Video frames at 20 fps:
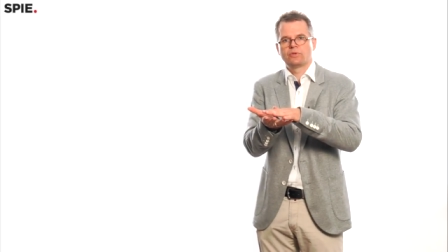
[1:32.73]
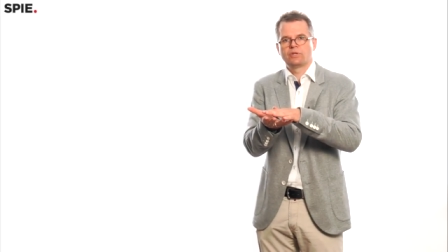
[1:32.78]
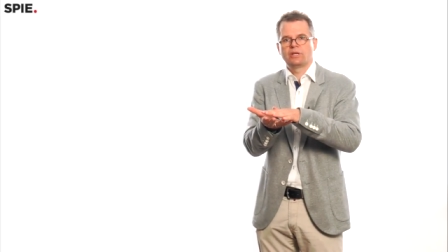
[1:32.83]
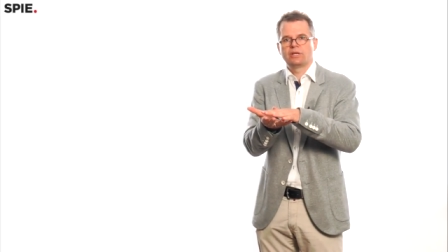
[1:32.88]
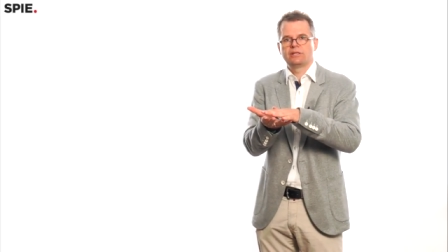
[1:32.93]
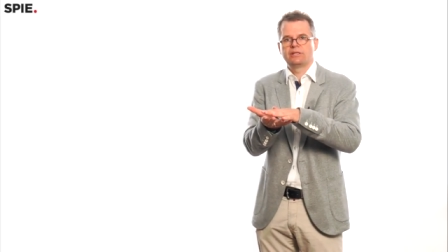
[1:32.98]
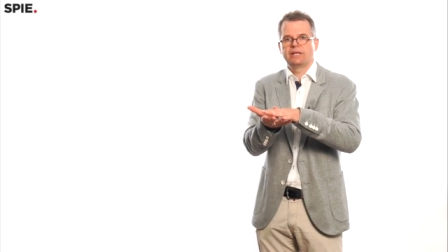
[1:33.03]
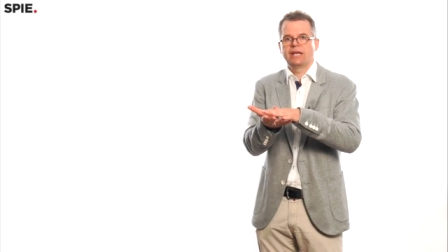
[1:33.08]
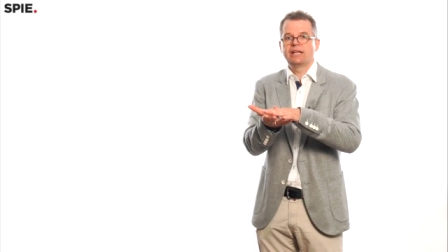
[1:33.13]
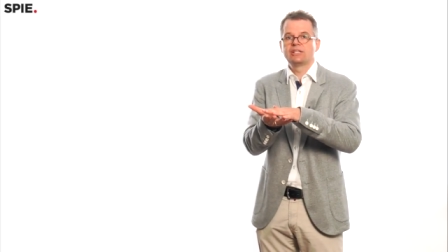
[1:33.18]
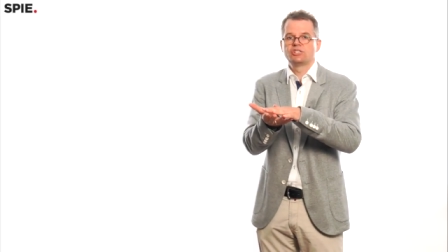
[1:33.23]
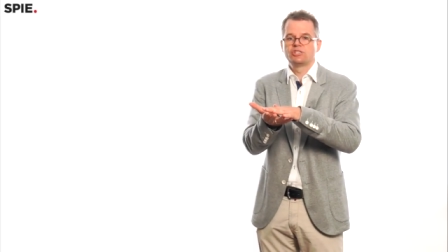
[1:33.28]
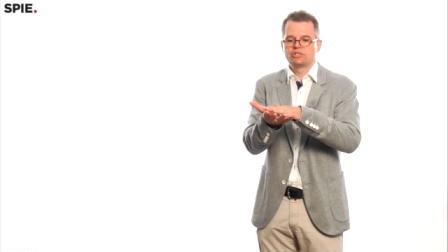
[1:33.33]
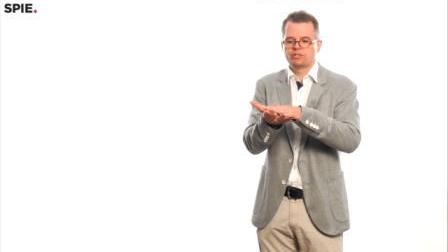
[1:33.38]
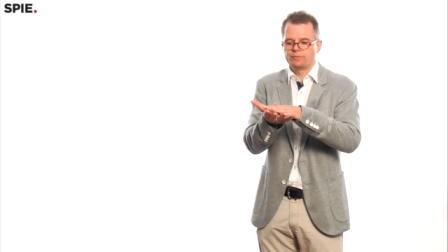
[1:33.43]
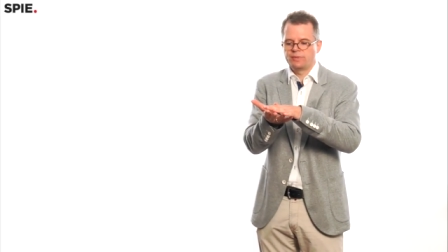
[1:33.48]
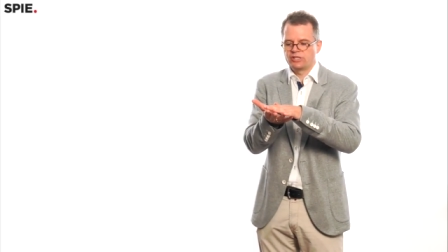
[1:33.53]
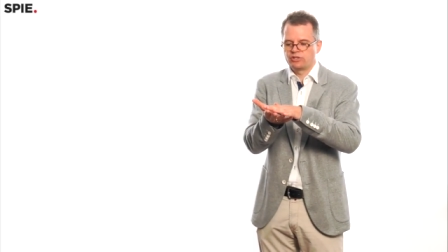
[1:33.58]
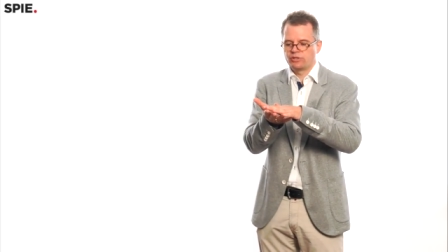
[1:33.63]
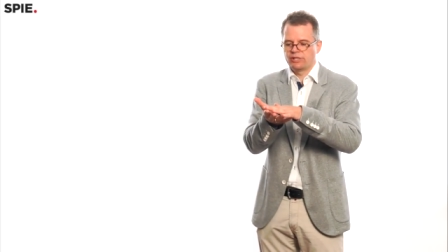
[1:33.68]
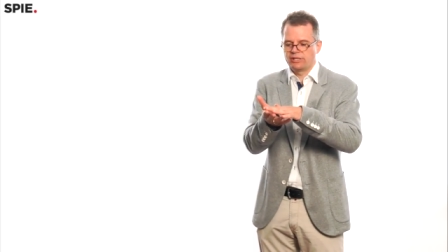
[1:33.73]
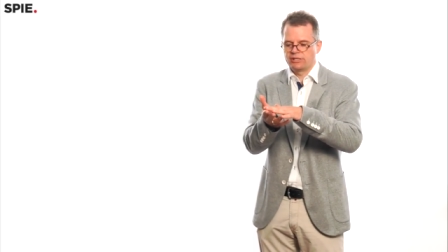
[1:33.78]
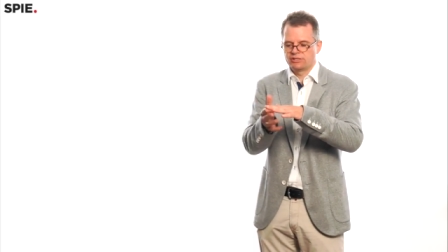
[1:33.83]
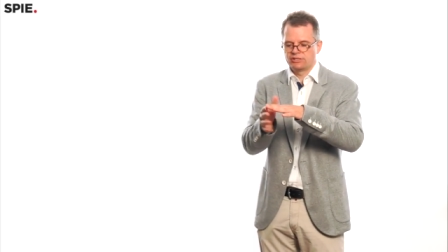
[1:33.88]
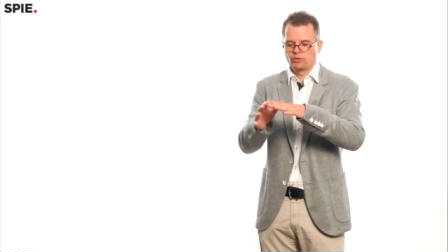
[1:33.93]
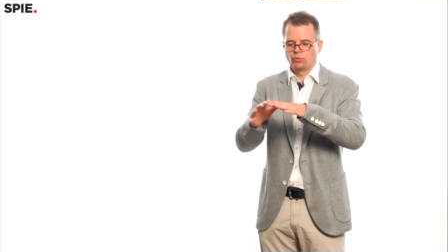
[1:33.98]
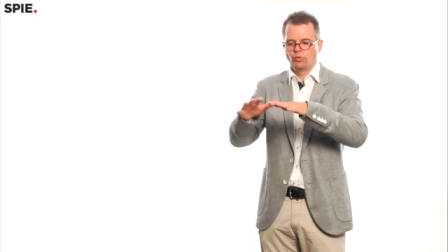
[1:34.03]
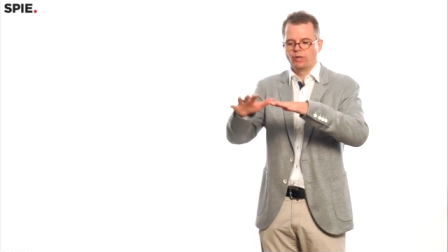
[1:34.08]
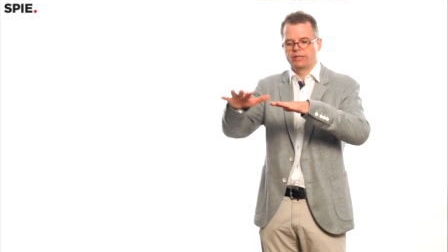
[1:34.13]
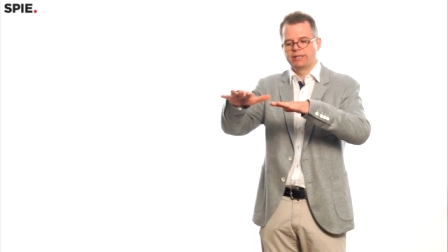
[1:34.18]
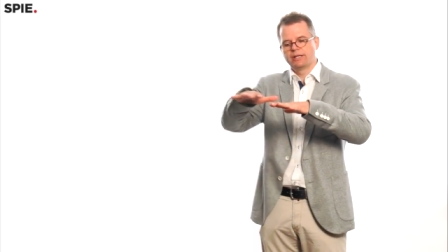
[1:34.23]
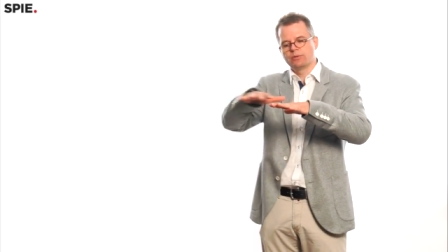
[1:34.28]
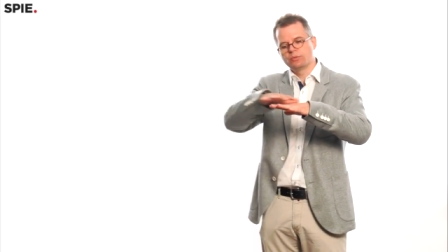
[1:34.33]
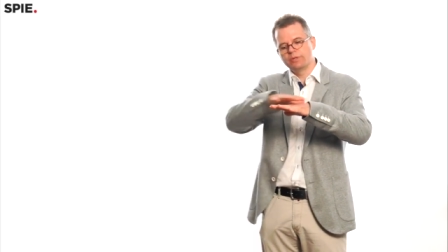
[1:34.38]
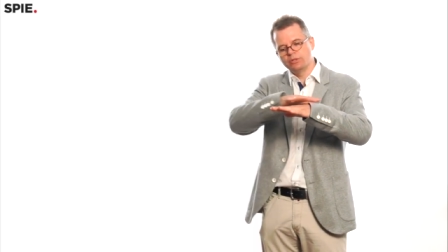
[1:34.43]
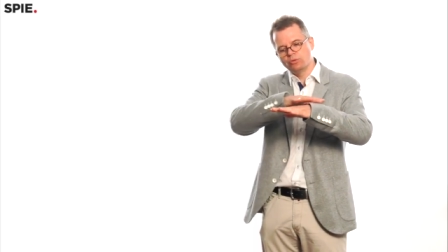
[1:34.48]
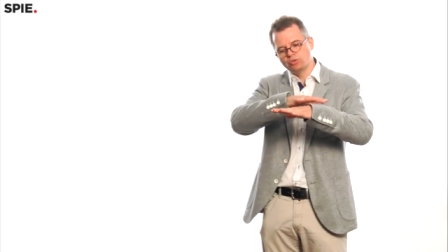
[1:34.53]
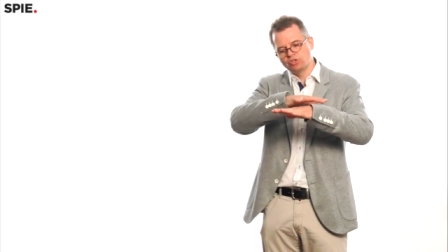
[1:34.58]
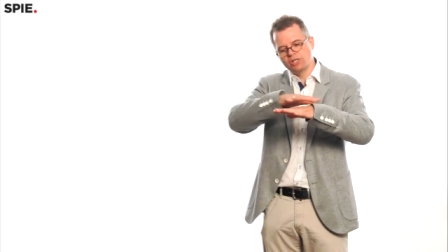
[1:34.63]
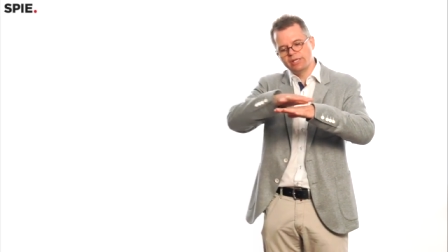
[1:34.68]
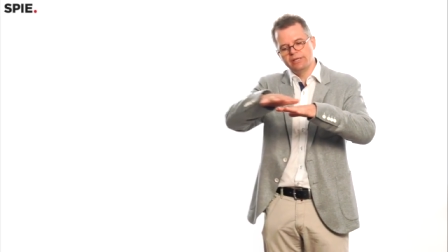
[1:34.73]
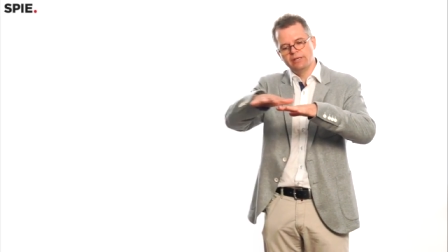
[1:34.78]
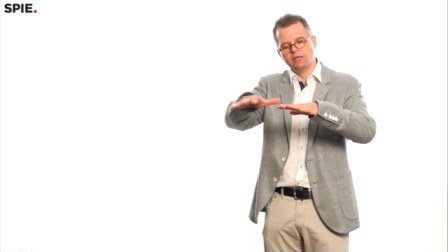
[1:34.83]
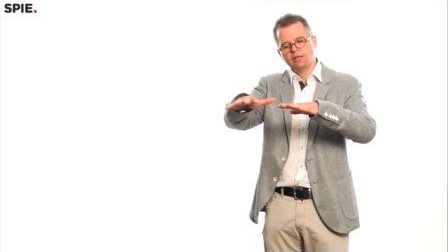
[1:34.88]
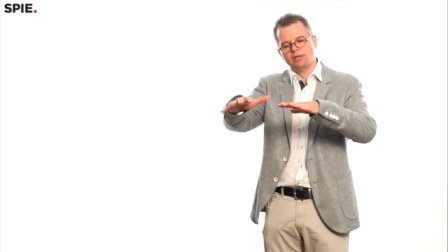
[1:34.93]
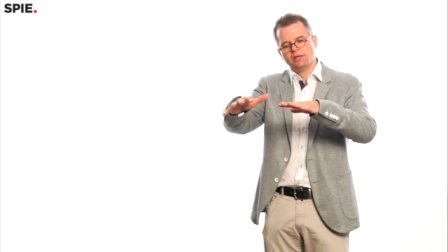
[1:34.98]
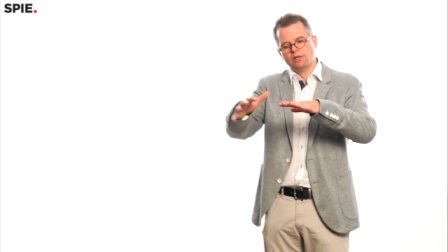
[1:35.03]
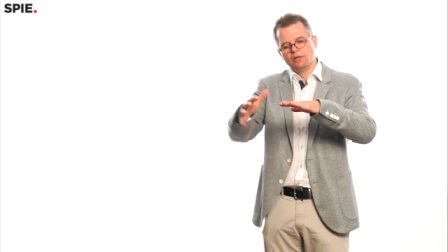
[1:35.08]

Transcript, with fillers: And the antisymmetric is the one that we usually